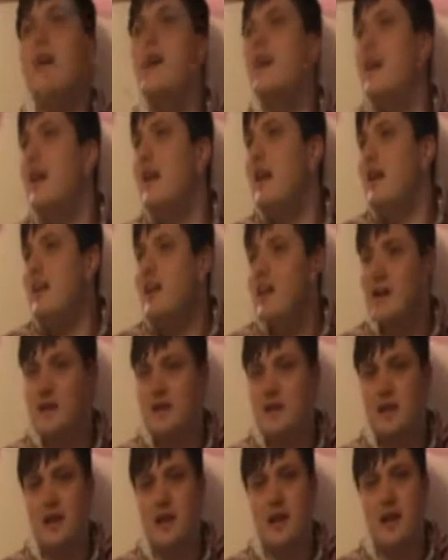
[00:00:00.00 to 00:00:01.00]
are
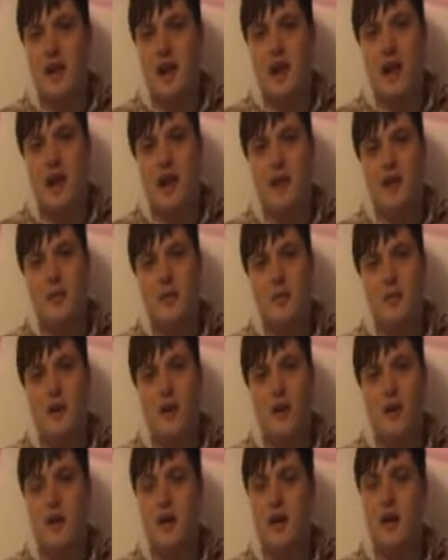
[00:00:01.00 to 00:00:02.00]
interesting in any
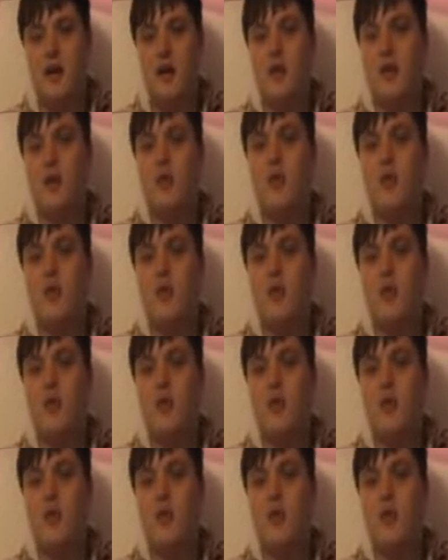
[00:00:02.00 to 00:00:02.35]
way.